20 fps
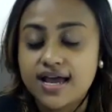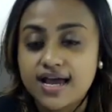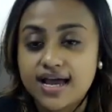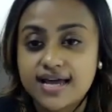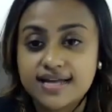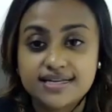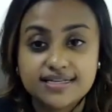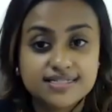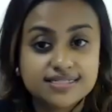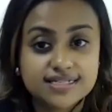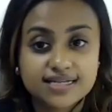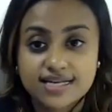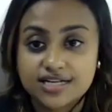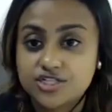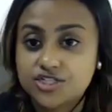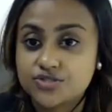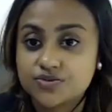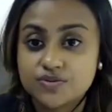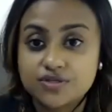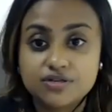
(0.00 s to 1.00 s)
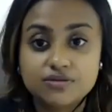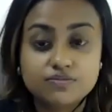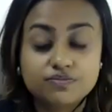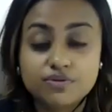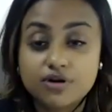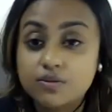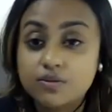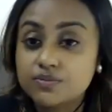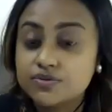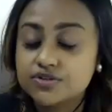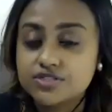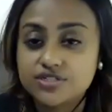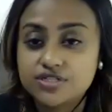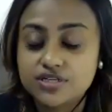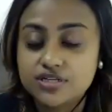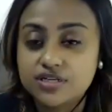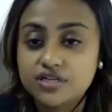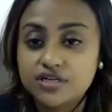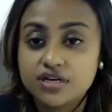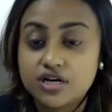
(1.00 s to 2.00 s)
an intellectual
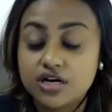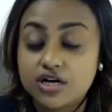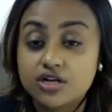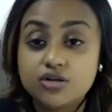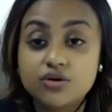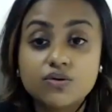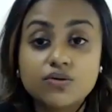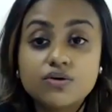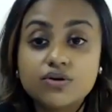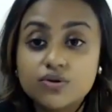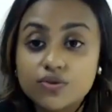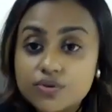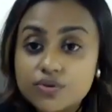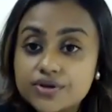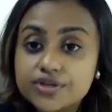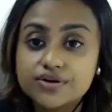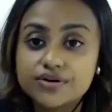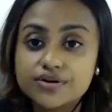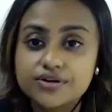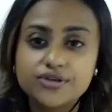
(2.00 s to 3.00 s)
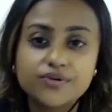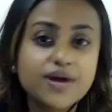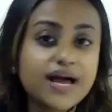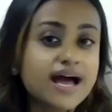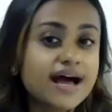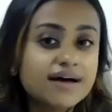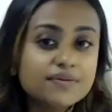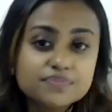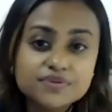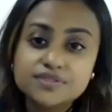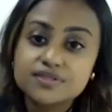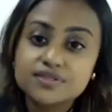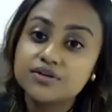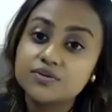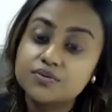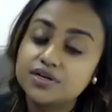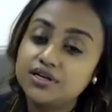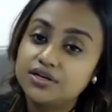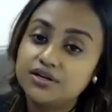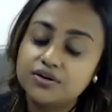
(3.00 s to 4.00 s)
property law lawyer. You
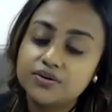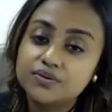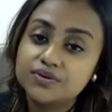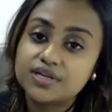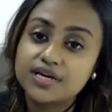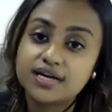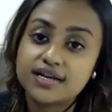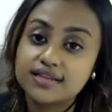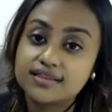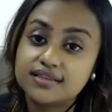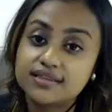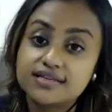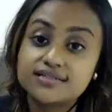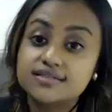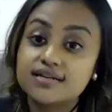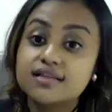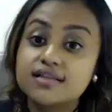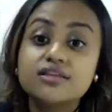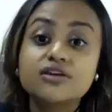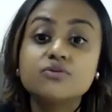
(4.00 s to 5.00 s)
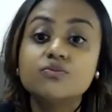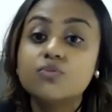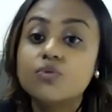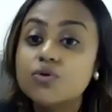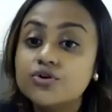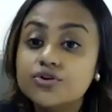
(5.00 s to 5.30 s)
absolutely know that, and there's nothing more